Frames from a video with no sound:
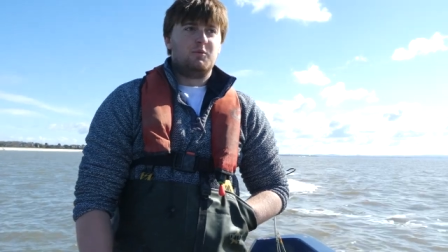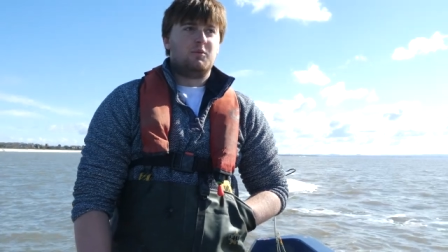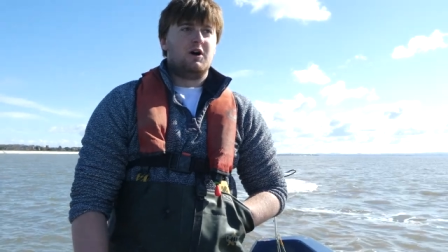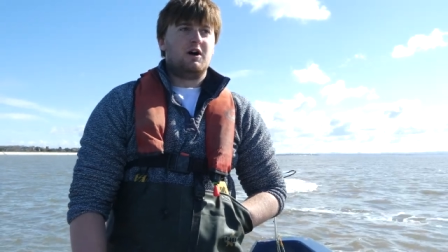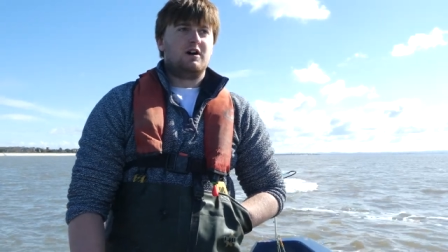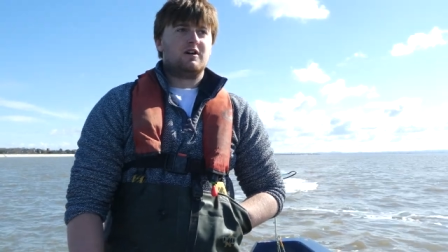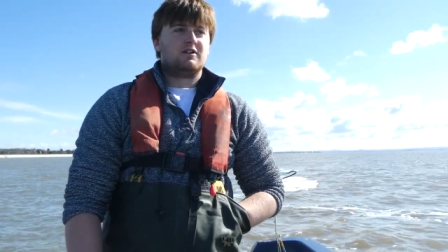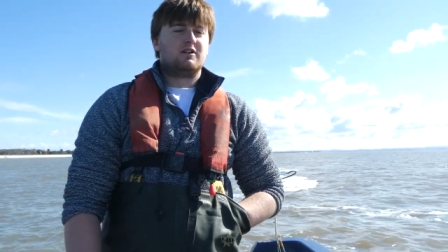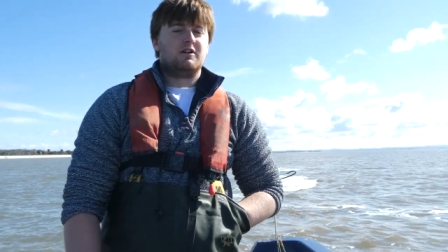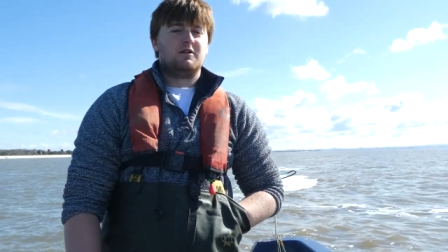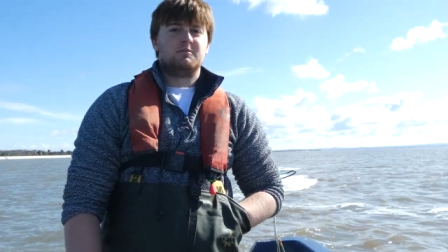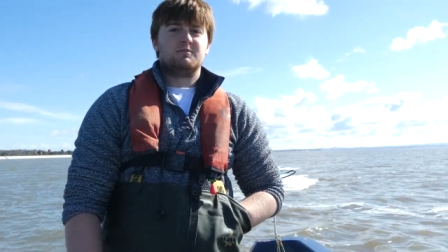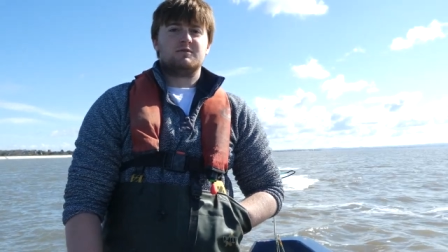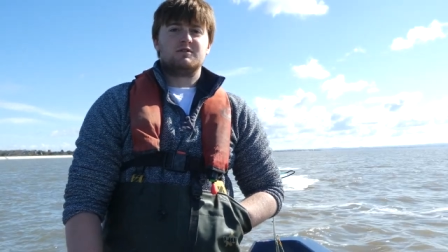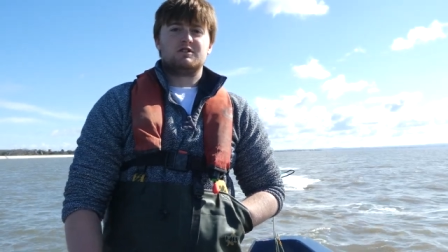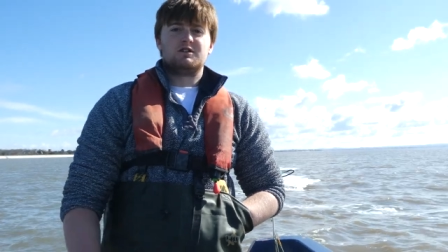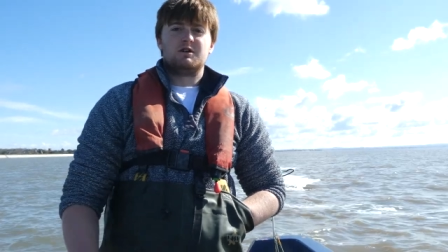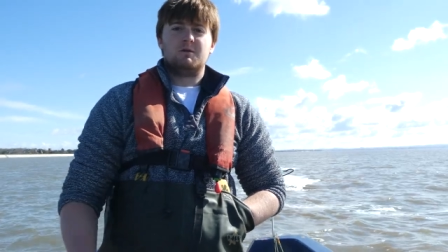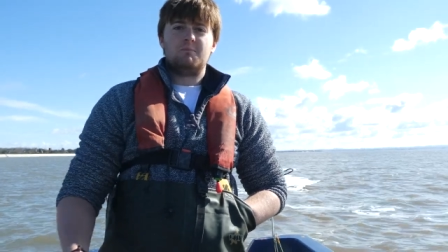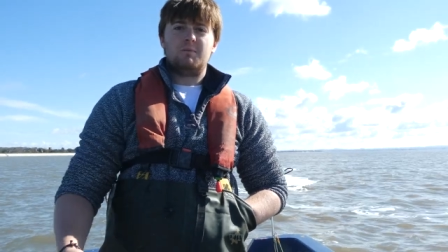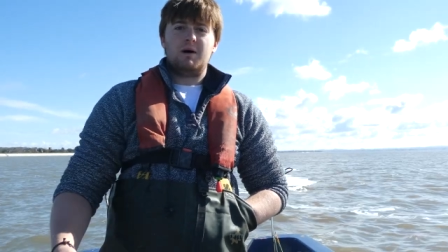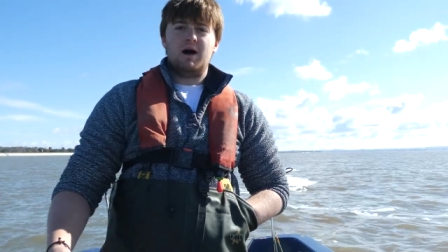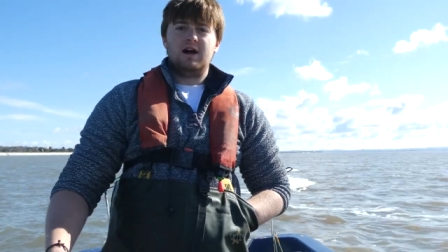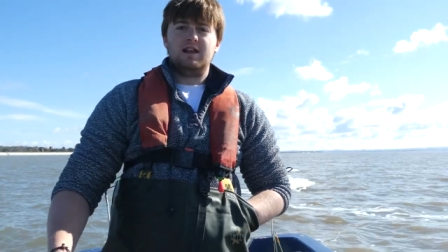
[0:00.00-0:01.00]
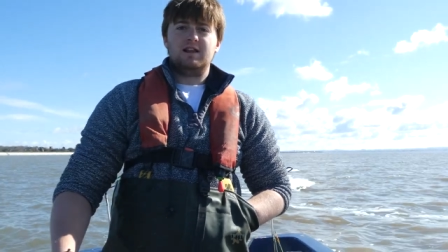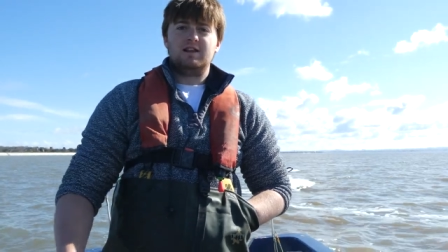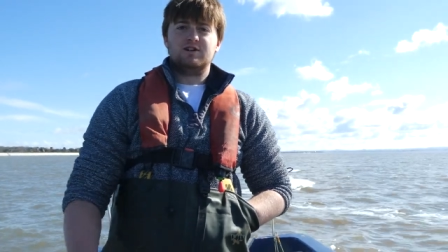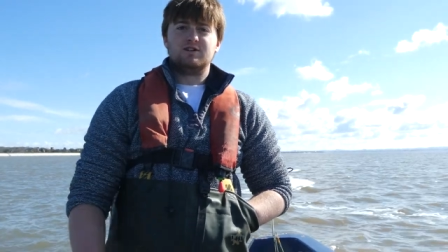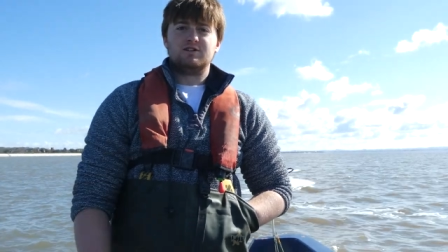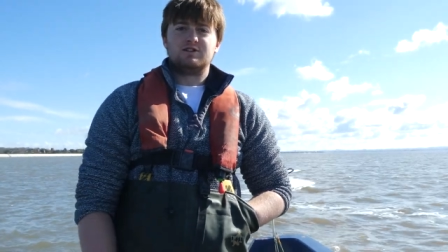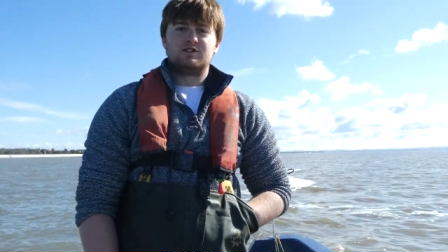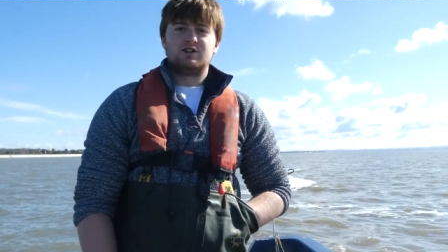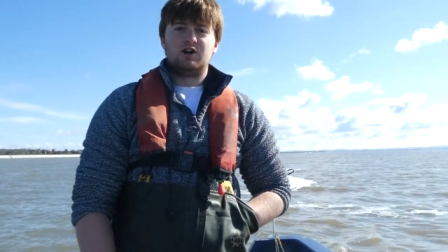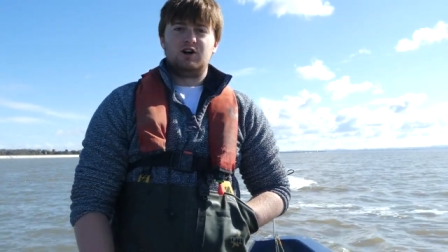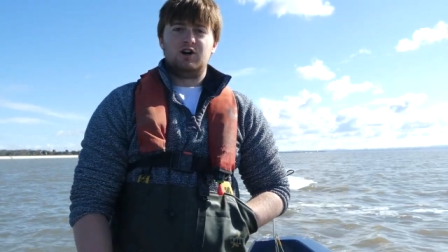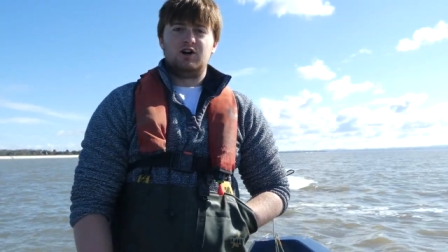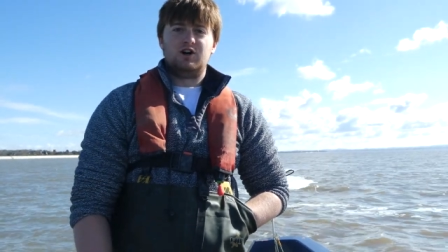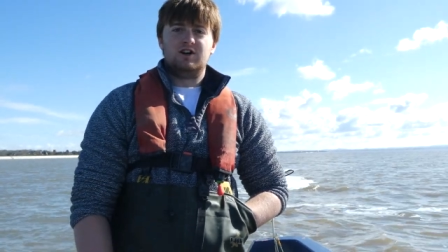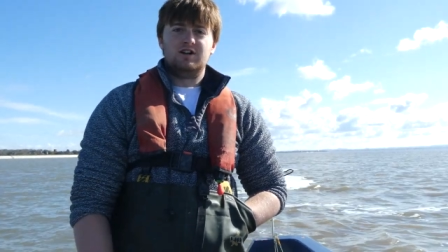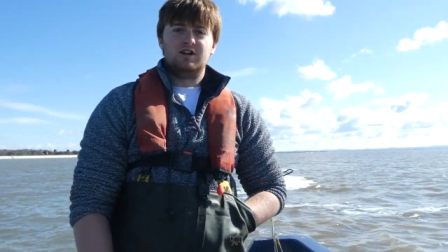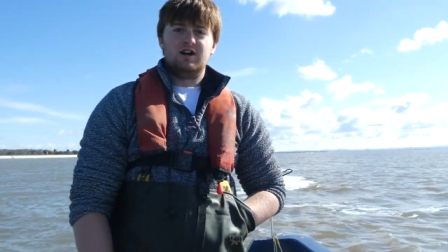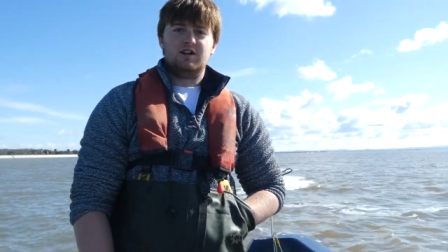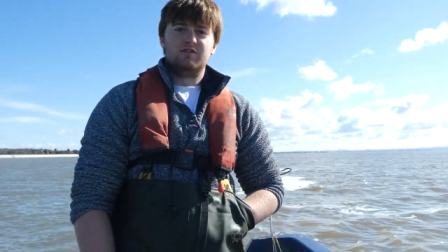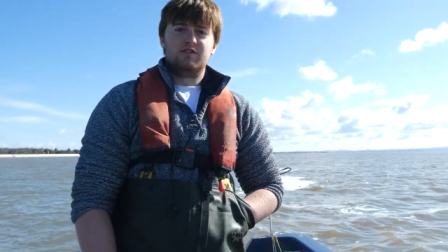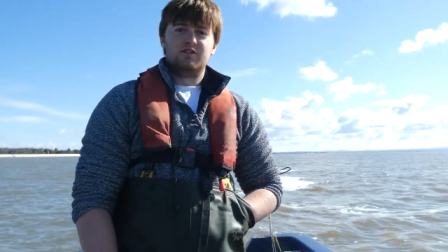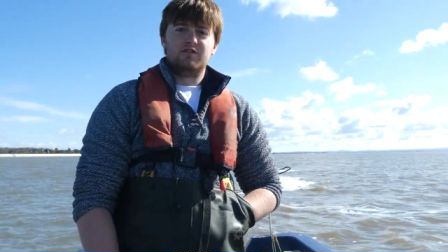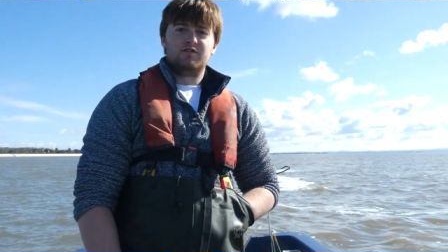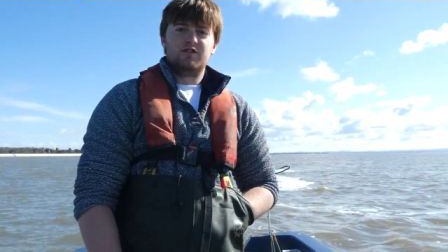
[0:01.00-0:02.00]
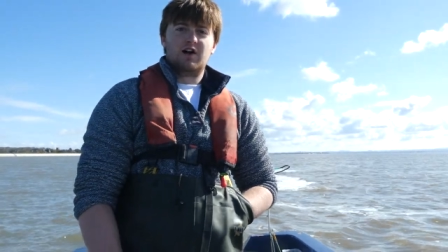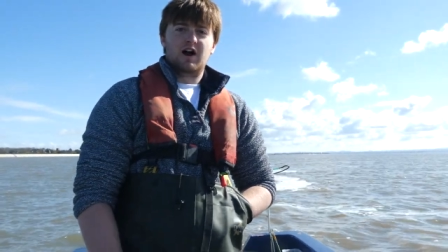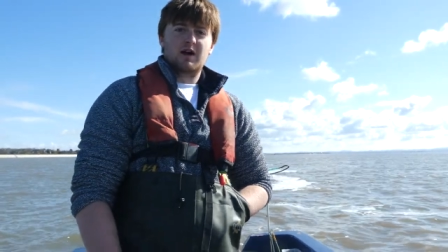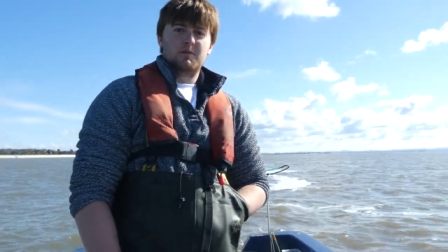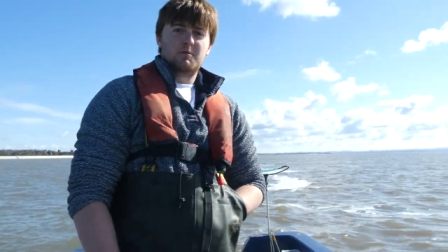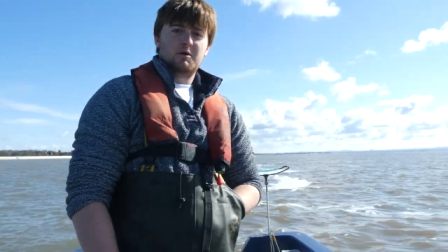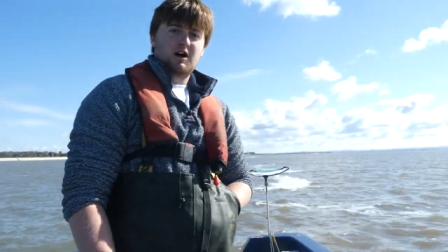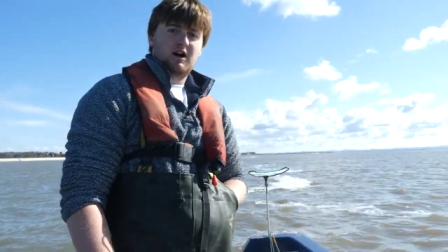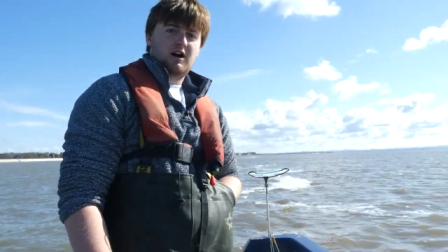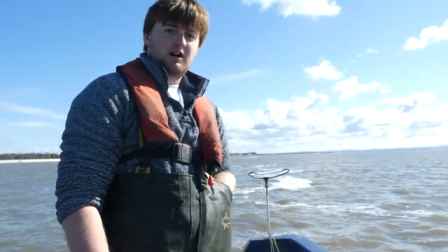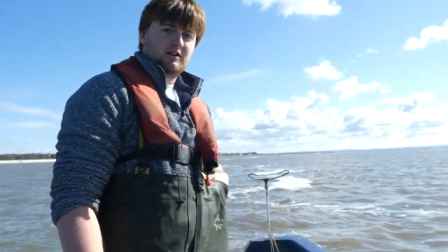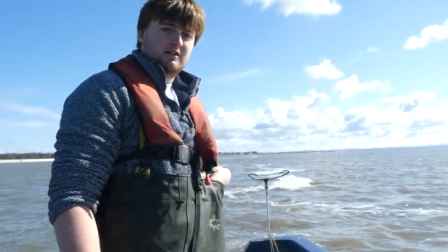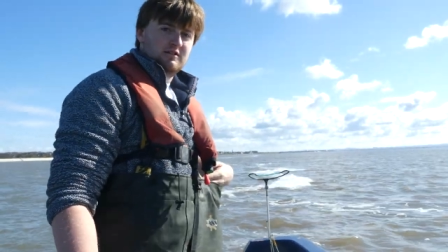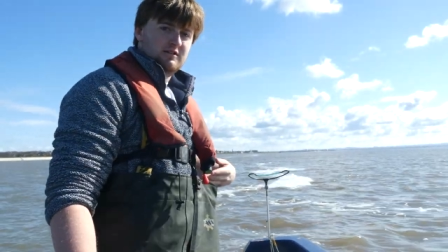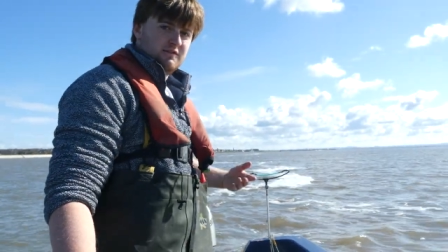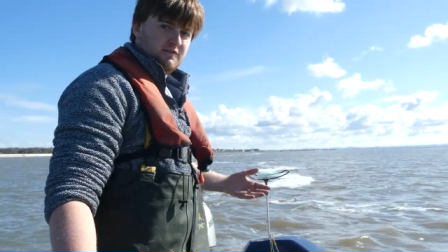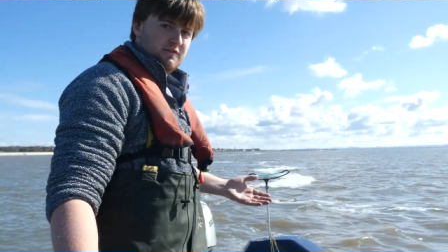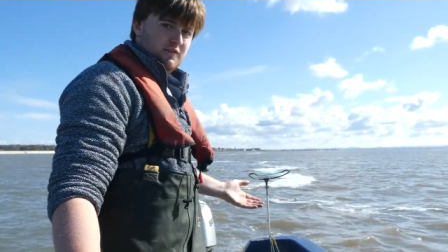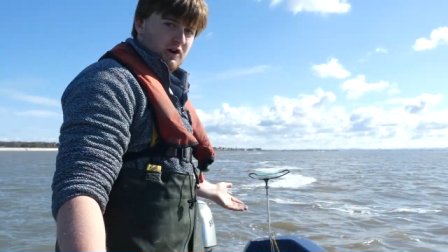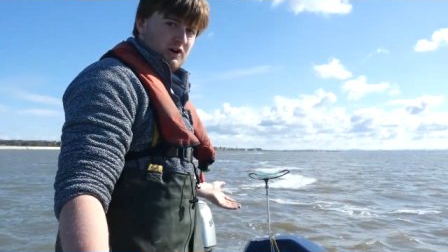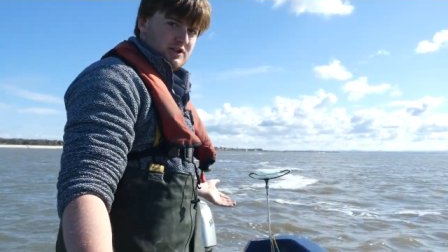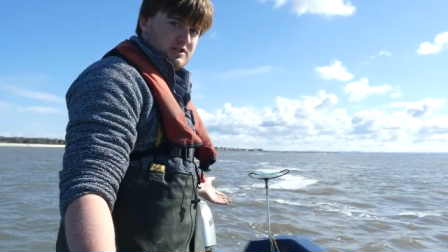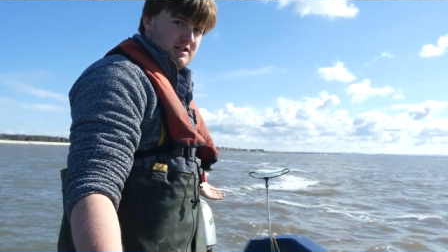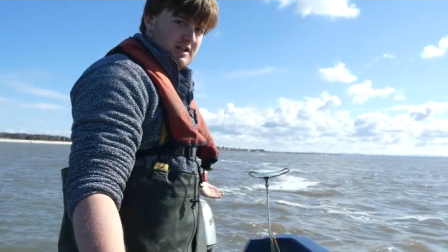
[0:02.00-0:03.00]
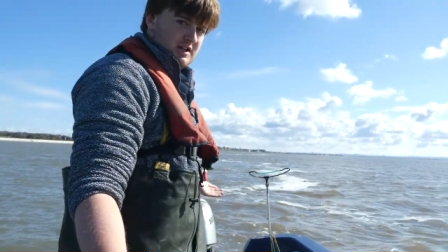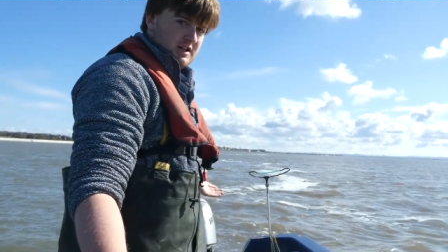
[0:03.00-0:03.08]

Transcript: and welcome to my little tour of the Vimar four